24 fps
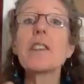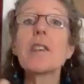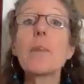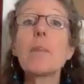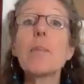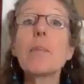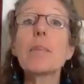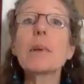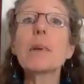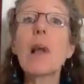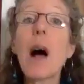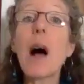to
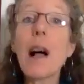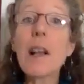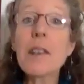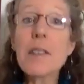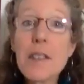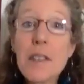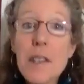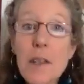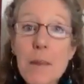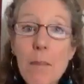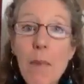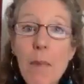
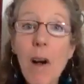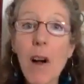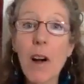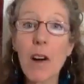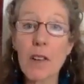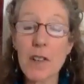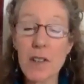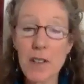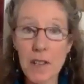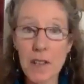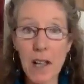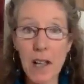blossom
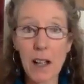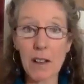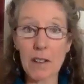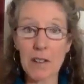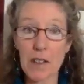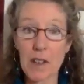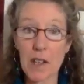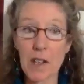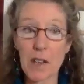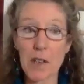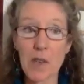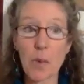
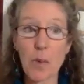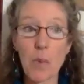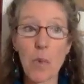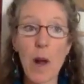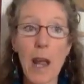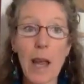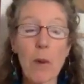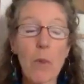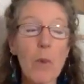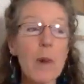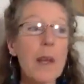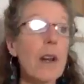ourselves this
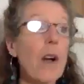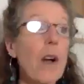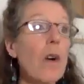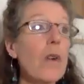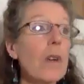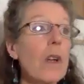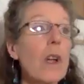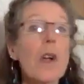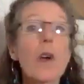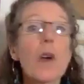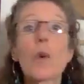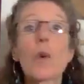way. We
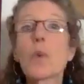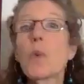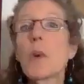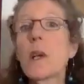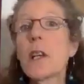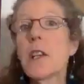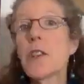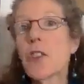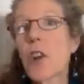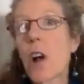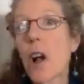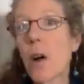don't
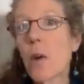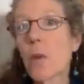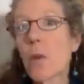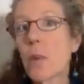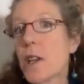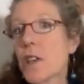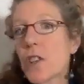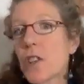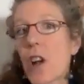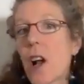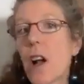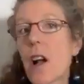reach
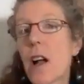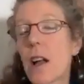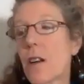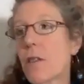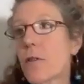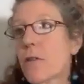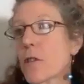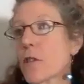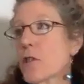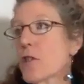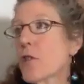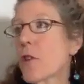out
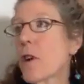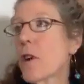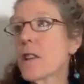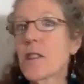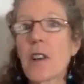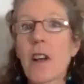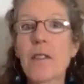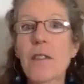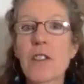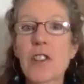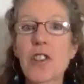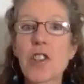for trust
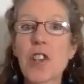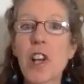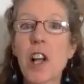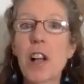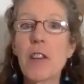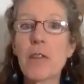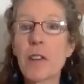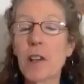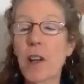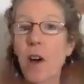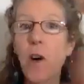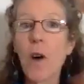off a
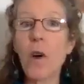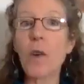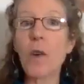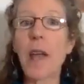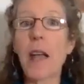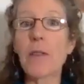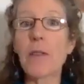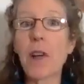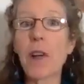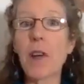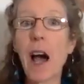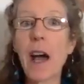shelf and go, okay,
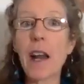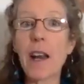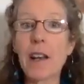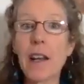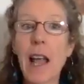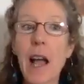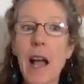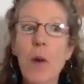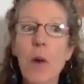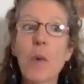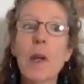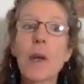I've got it
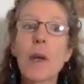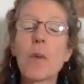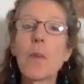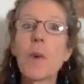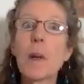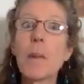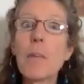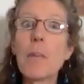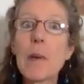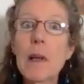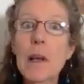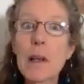now.
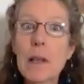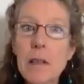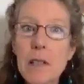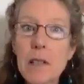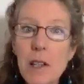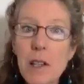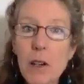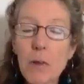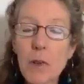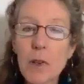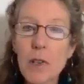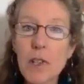We build
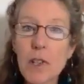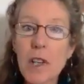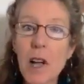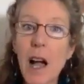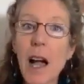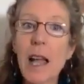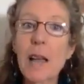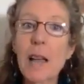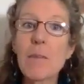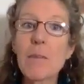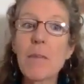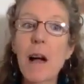it over
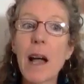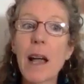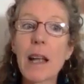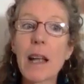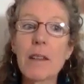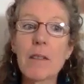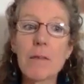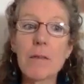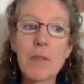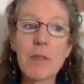time by,